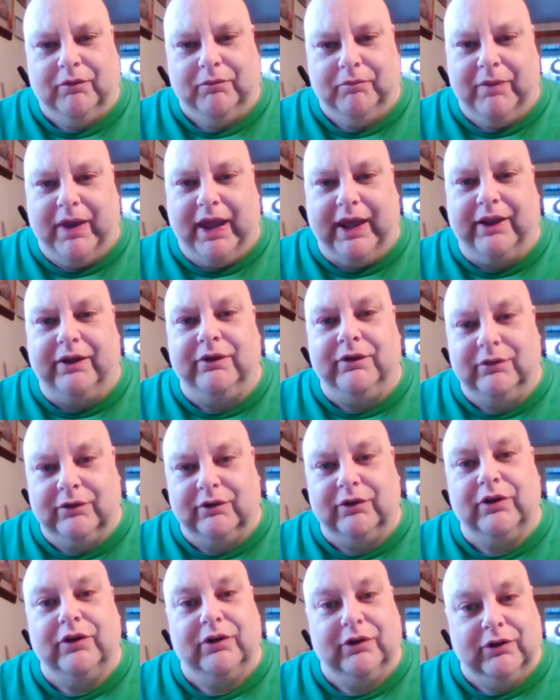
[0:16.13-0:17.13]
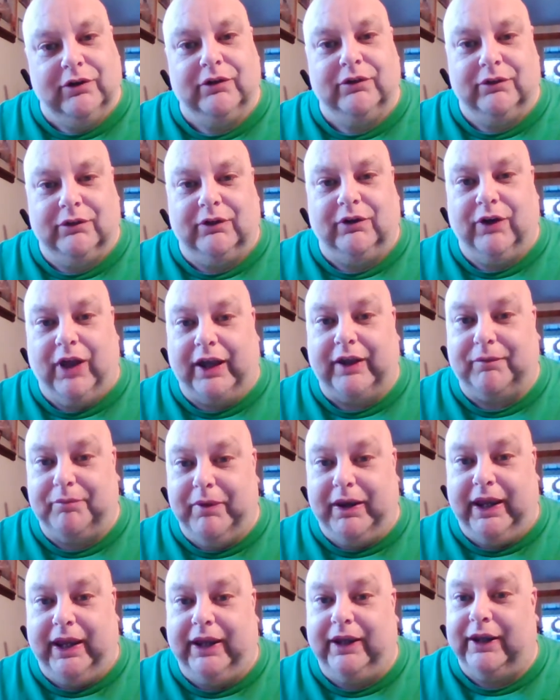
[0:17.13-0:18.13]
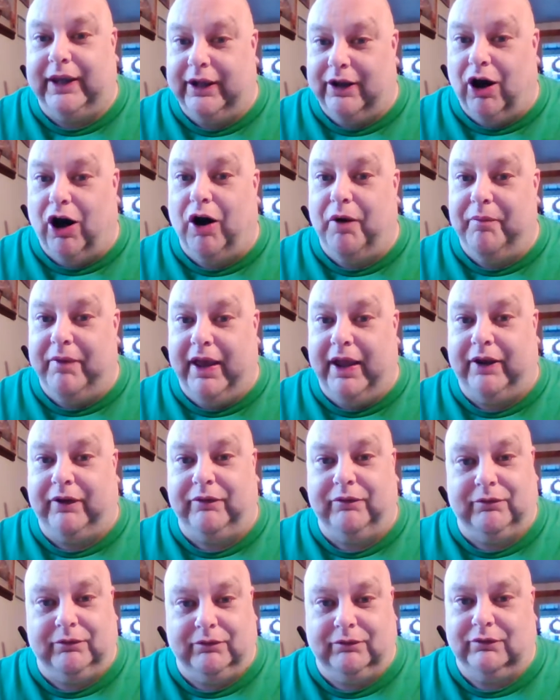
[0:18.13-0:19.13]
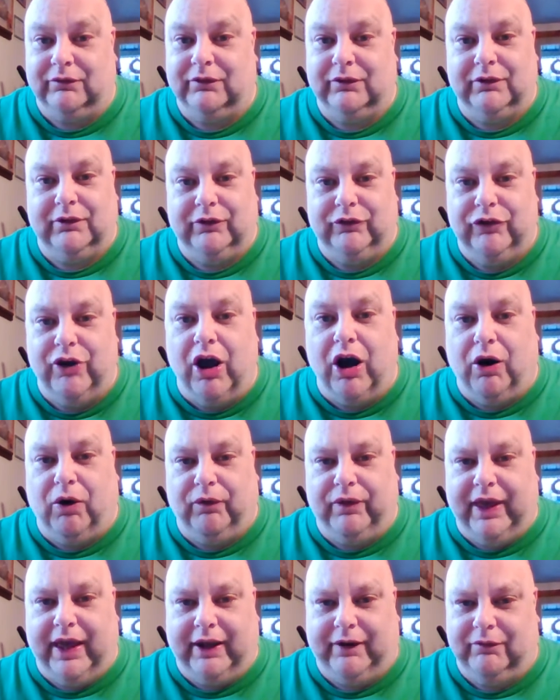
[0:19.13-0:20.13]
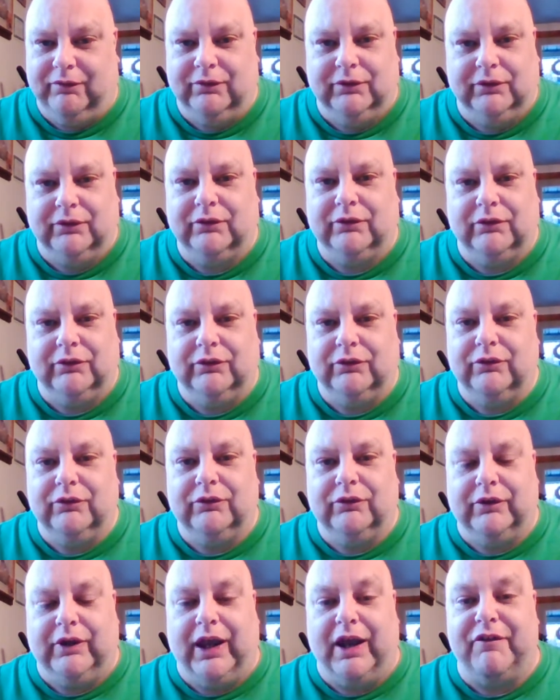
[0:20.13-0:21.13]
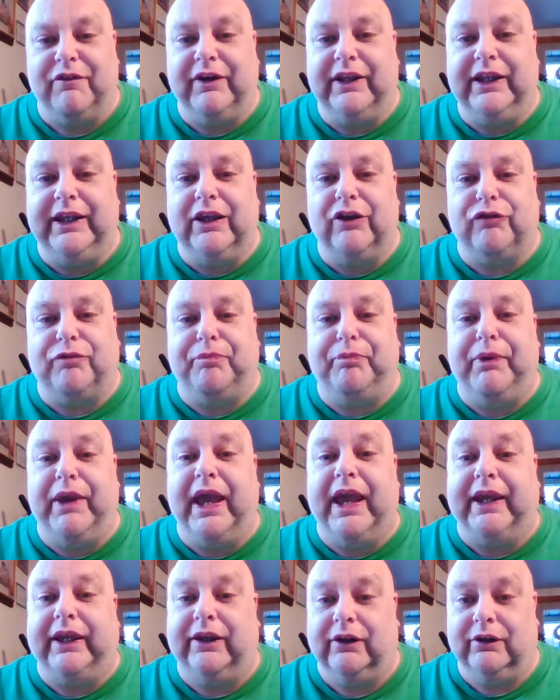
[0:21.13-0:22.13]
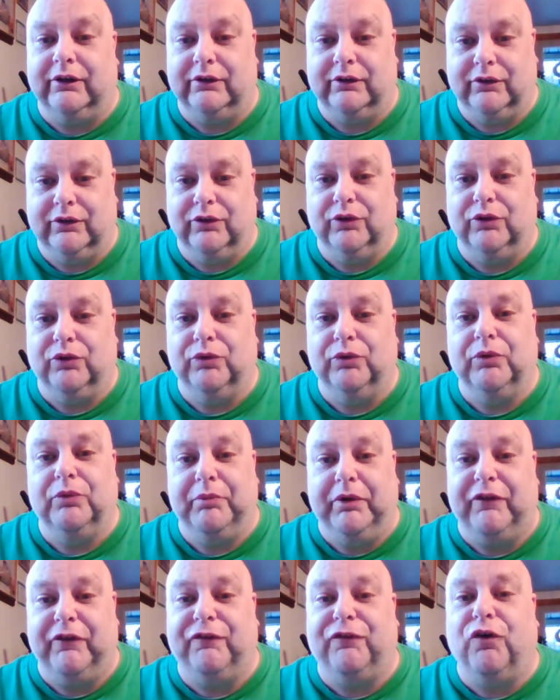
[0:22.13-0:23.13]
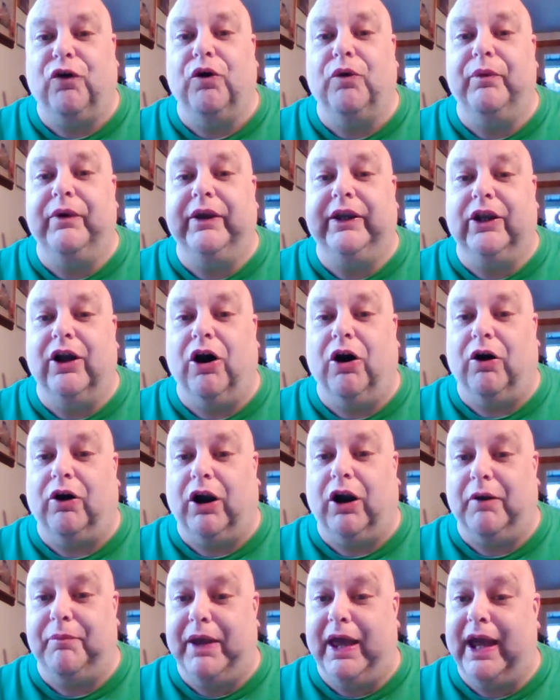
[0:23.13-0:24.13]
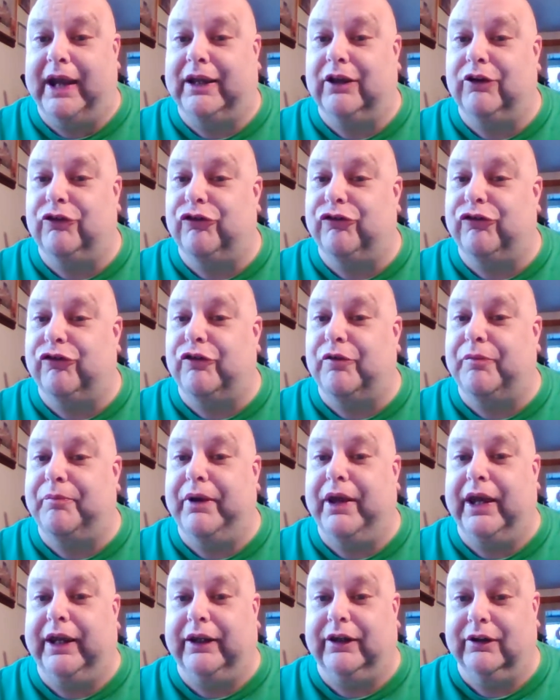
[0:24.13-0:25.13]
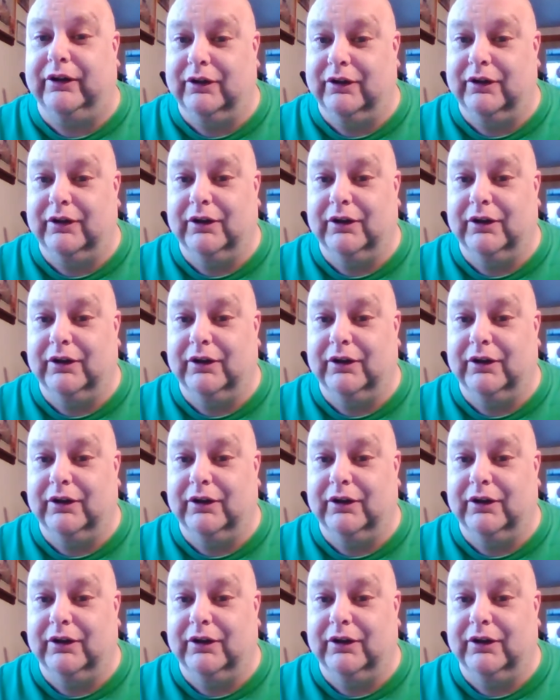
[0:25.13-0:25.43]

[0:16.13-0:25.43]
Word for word: Men, like me and all men, know that everything is big before we go. Our packages are big.